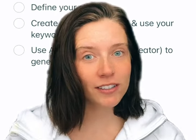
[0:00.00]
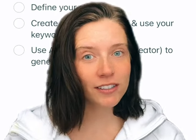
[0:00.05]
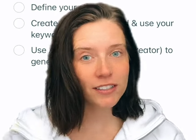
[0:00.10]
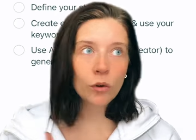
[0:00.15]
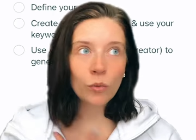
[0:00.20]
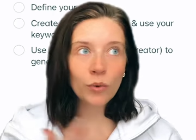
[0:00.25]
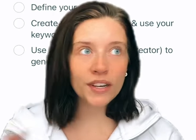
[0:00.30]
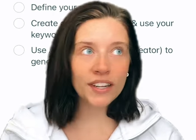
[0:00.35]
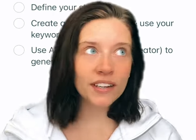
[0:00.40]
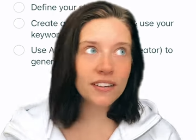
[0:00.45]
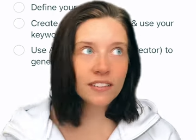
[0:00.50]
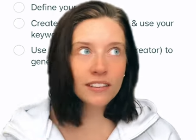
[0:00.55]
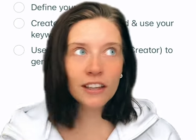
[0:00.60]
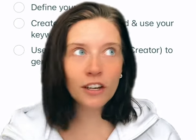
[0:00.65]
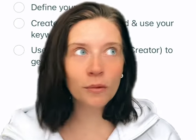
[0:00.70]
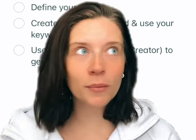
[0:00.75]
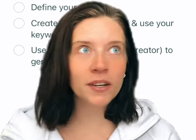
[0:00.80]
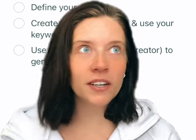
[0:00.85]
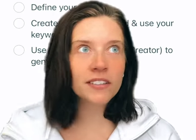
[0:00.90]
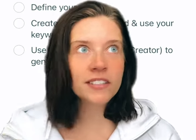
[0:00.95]
We need a little
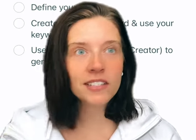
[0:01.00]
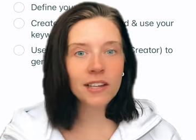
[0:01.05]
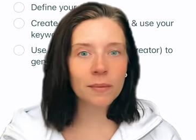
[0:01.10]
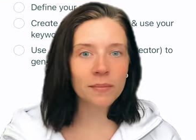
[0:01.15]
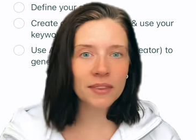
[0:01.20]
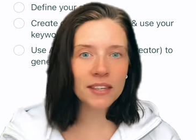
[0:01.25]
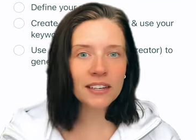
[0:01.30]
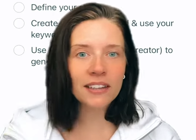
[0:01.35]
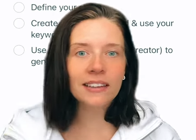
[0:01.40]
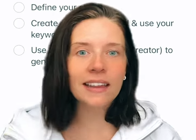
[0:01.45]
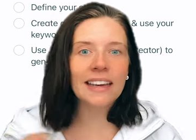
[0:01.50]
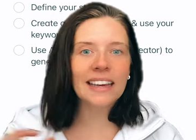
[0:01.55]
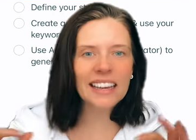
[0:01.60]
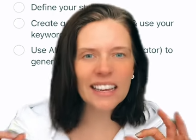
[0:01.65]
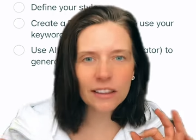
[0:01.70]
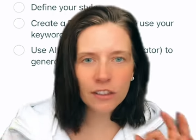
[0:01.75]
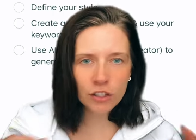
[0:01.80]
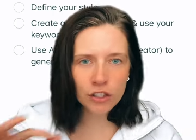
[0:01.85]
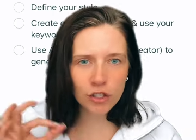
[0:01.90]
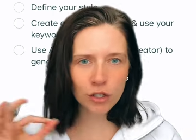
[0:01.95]
bit of something to like
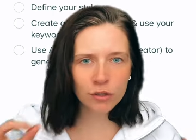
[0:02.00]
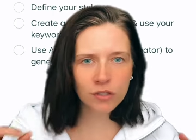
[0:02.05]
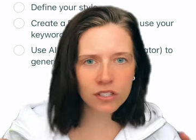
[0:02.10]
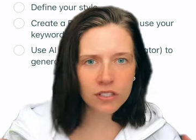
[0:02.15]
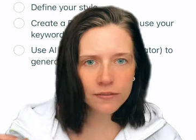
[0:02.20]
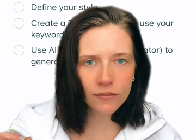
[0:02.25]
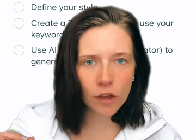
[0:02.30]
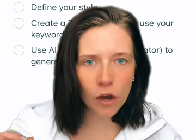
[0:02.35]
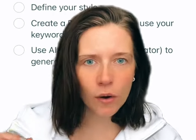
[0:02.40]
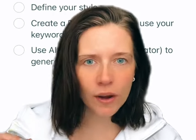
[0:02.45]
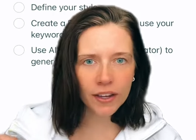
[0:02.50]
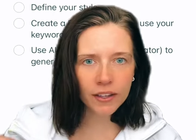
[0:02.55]
get the juices flowing.